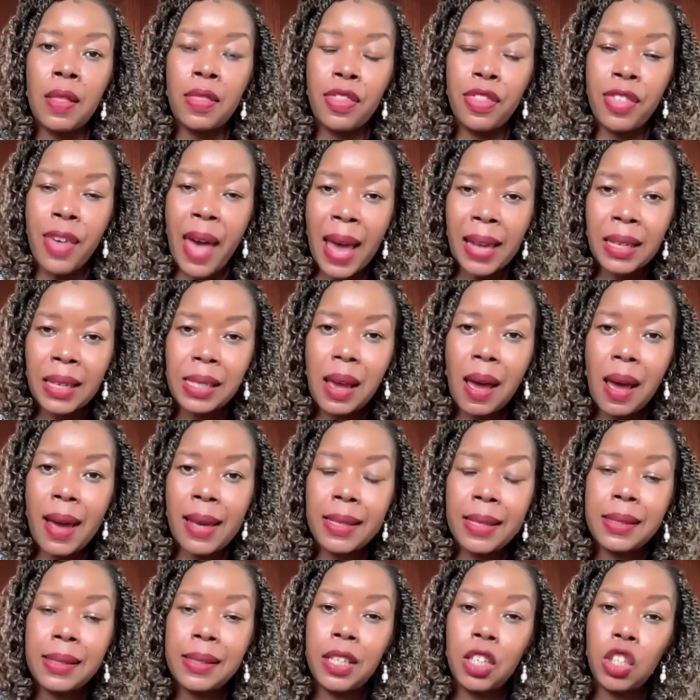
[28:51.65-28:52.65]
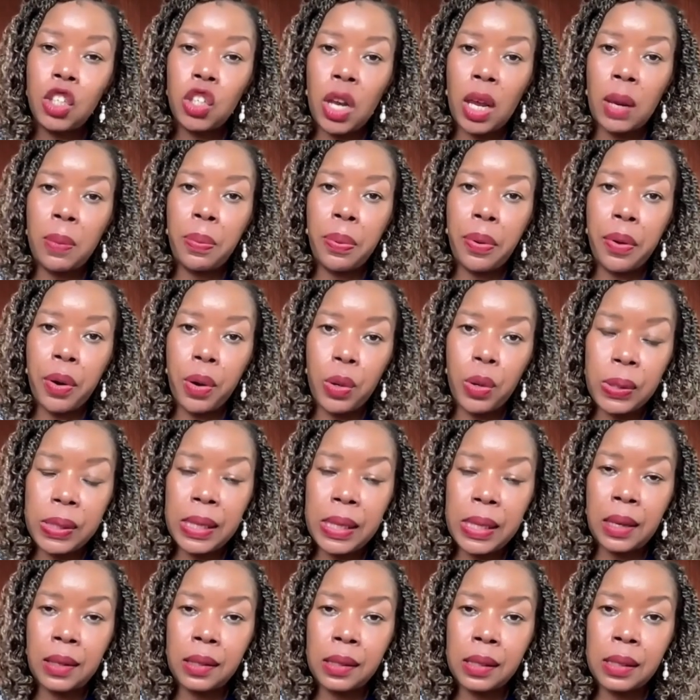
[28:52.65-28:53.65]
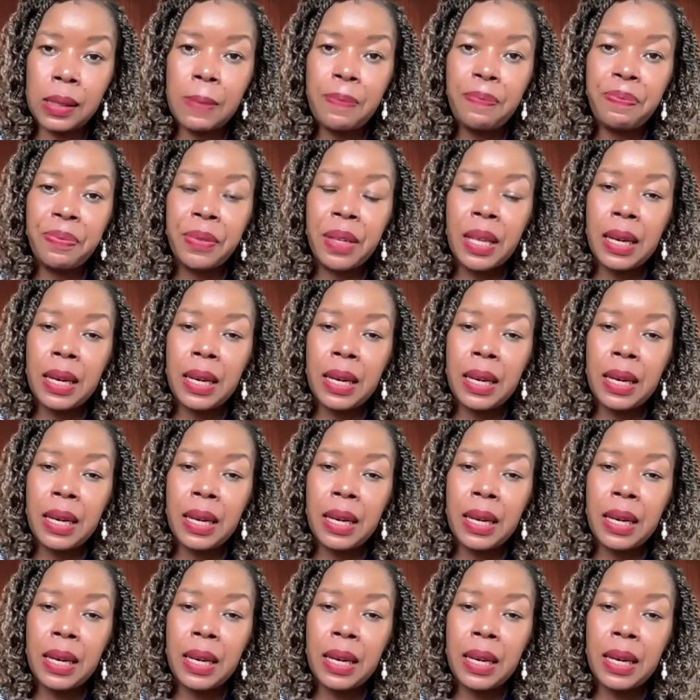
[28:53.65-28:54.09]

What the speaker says: that ICJ process